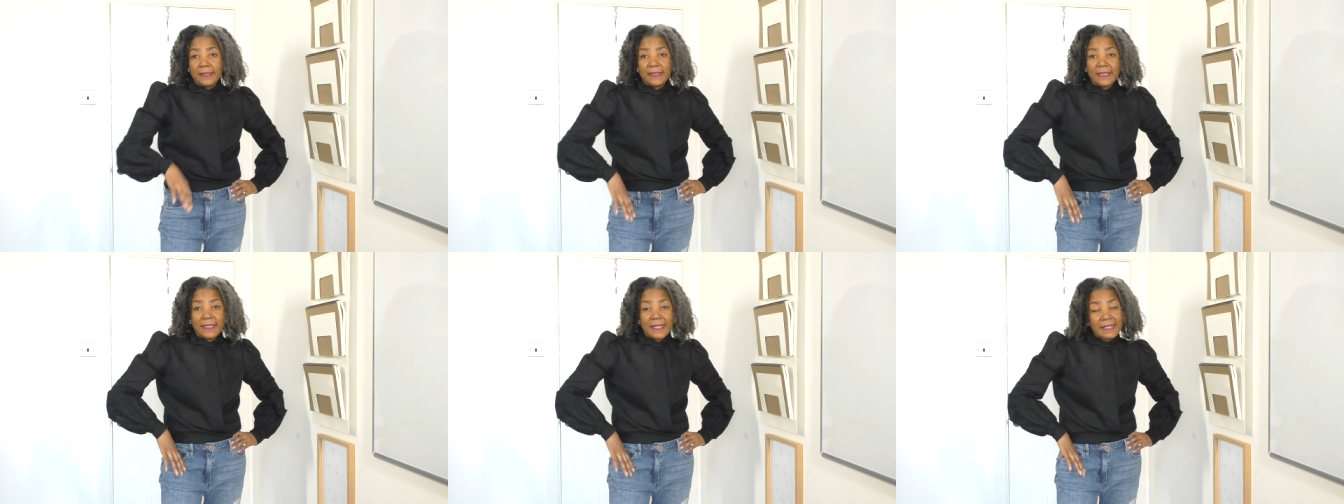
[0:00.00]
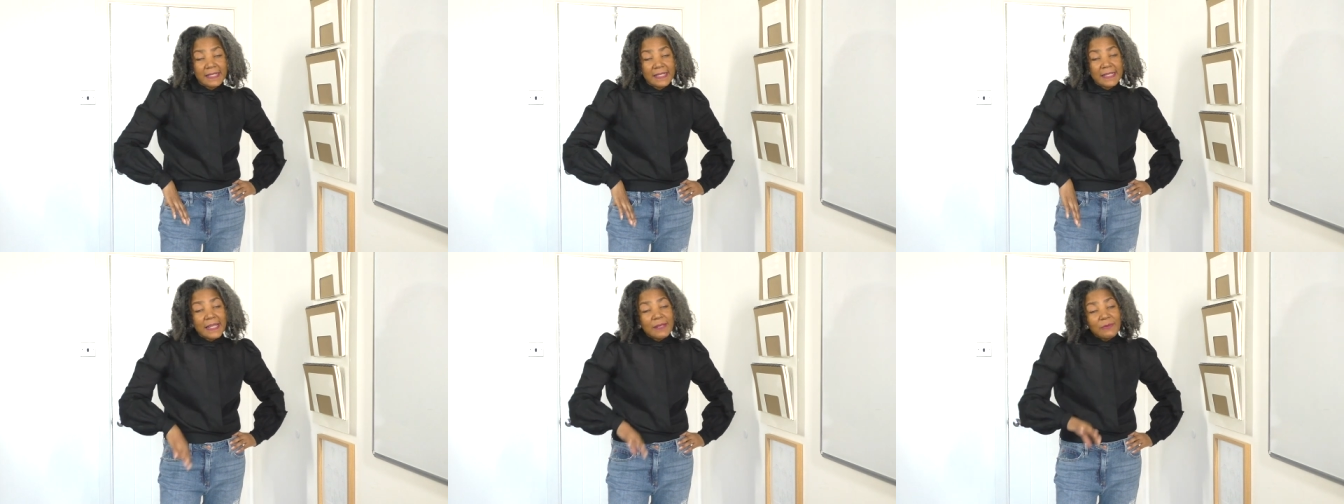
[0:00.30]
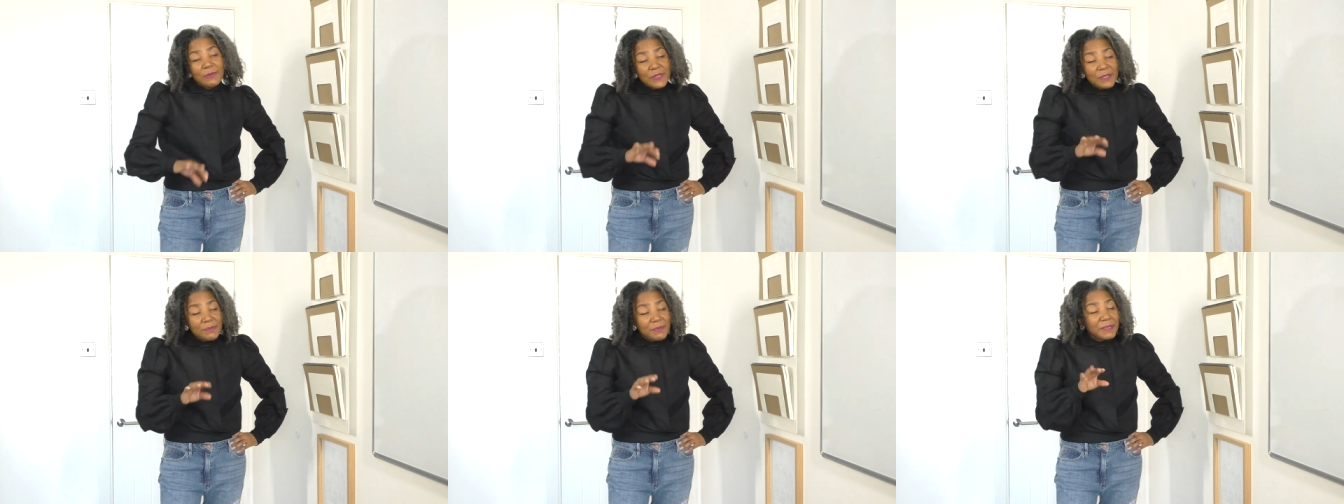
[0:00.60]

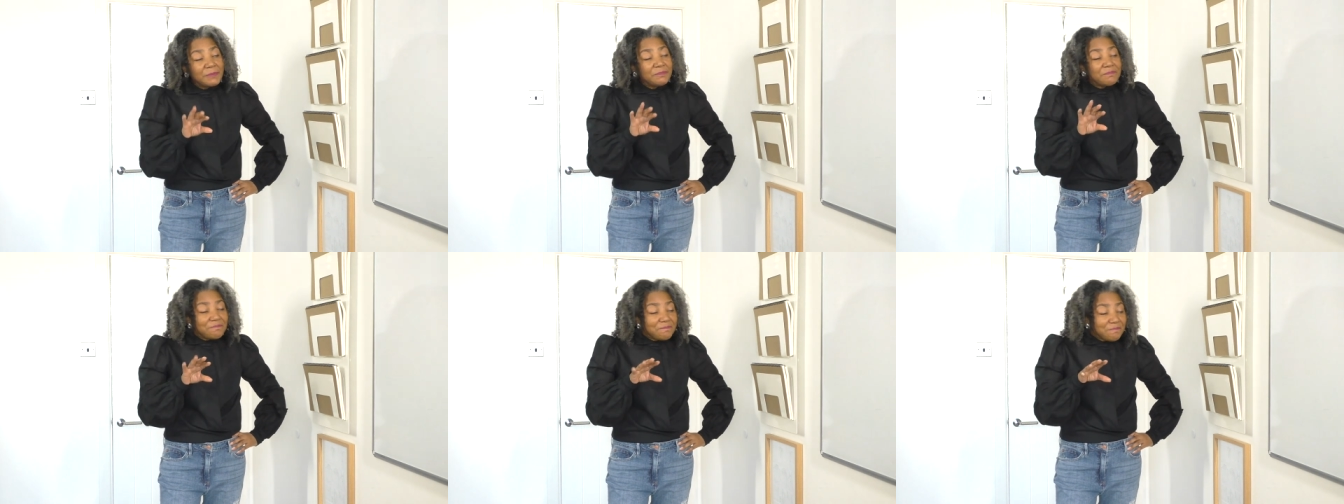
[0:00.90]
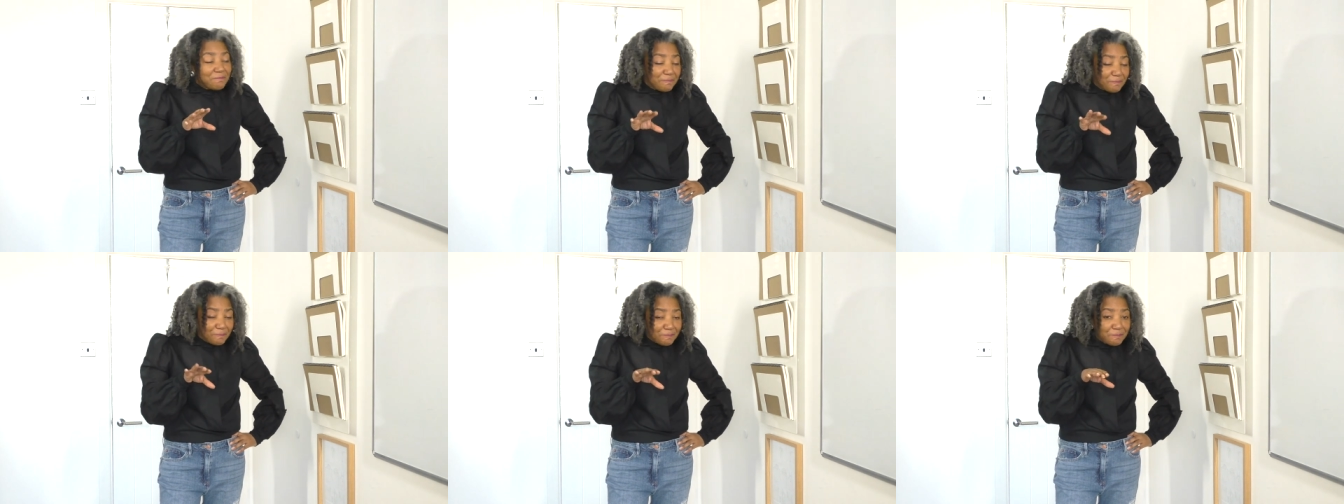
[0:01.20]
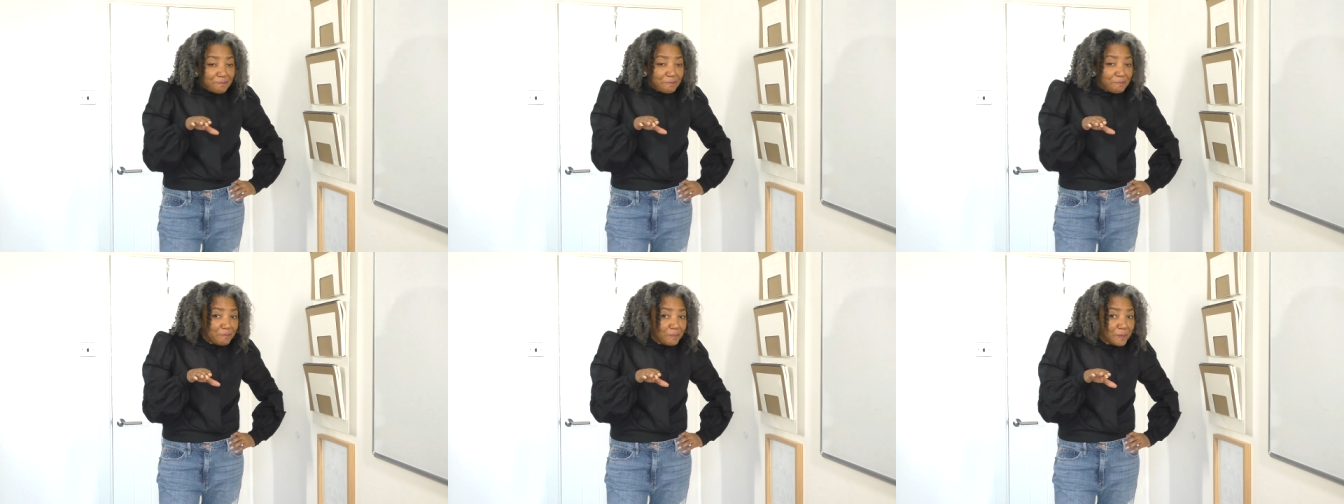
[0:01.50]
Yesterday was a bit,
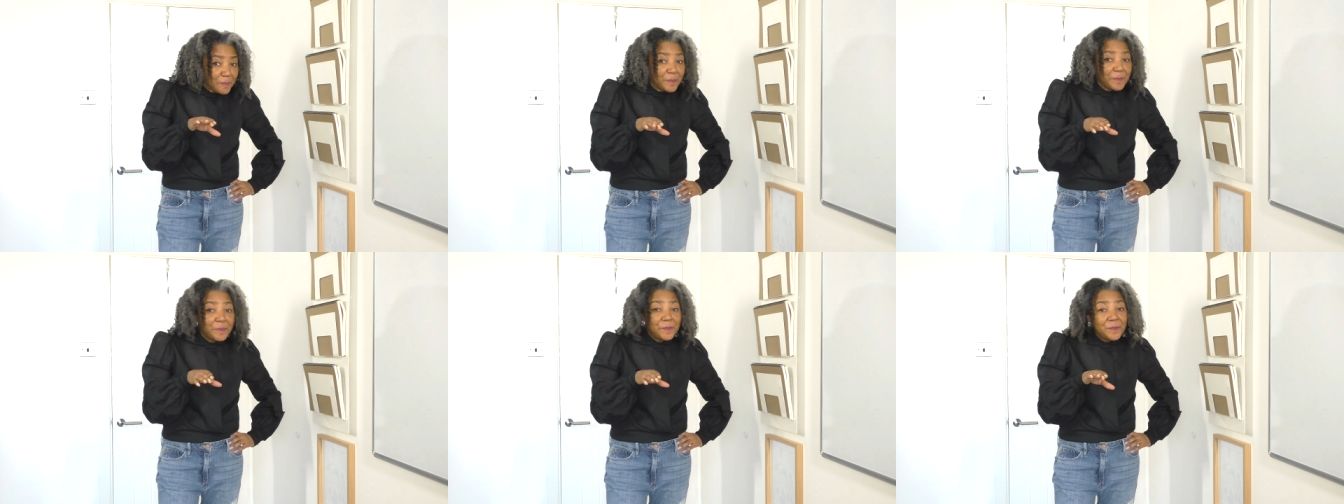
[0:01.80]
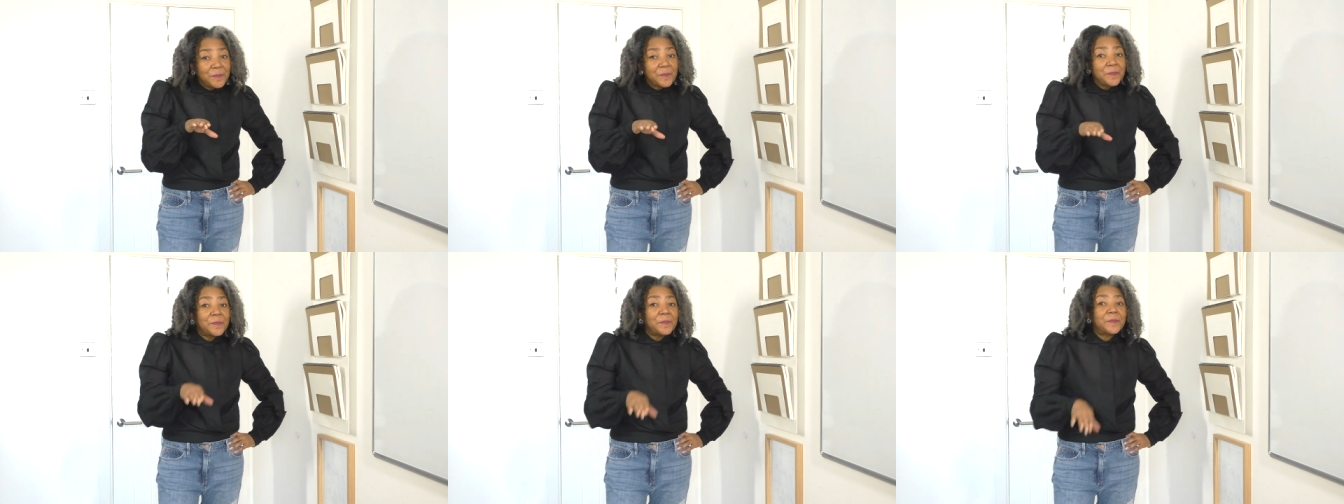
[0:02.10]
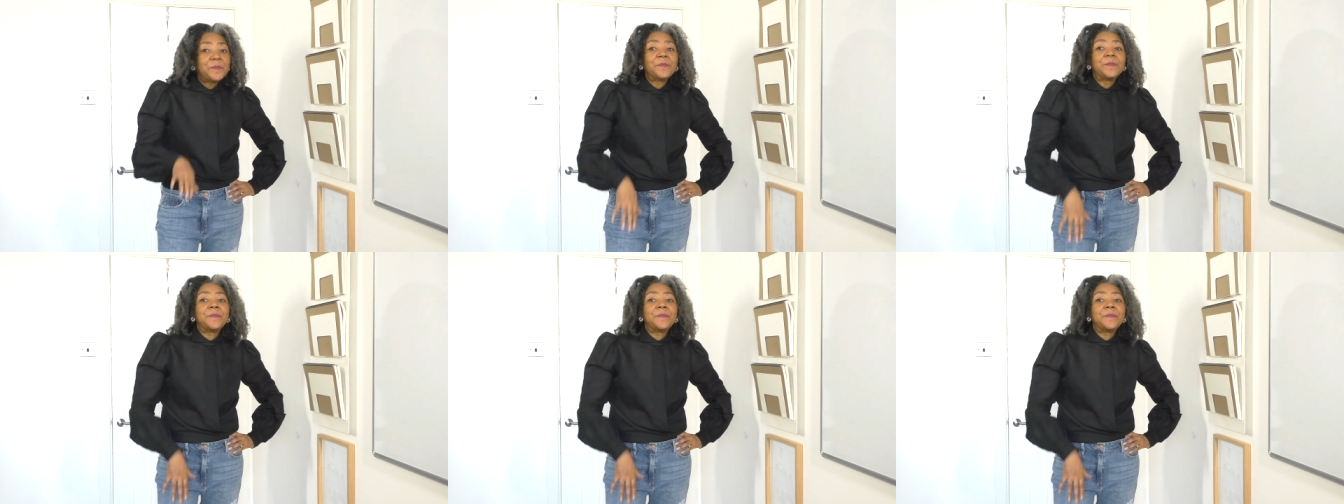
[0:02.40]
mm,